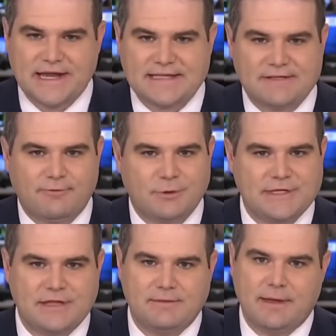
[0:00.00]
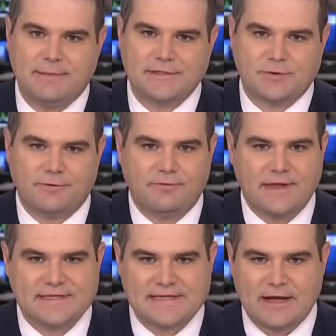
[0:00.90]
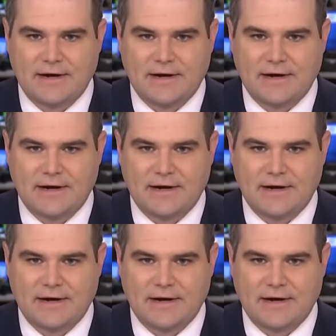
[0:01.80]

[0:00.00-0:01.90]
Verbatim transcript: as the 14th Amendment sort of lays out.